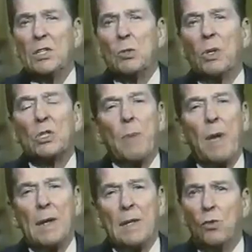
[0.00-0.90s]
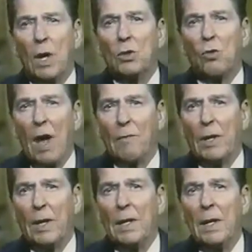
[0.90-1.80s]
is to expand drug
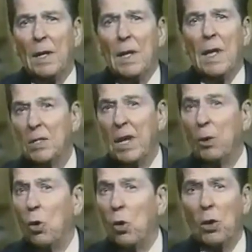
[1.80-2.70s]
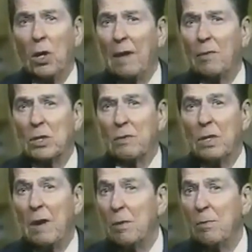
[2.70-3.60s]
trafficking at all levels
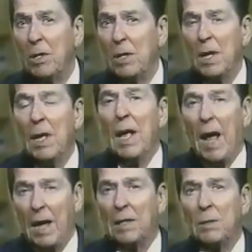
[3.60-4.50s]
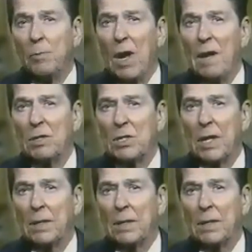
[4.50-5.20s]
of government and in the private